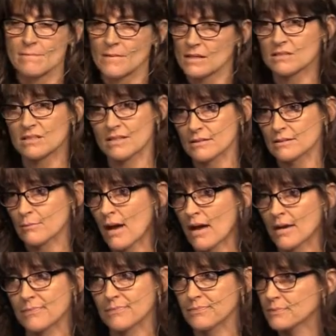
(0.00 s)
Because it does
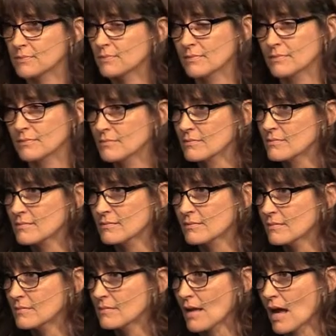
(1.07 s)
mine.
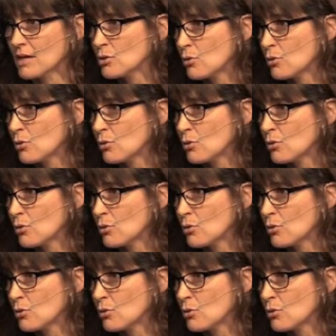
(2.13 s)
I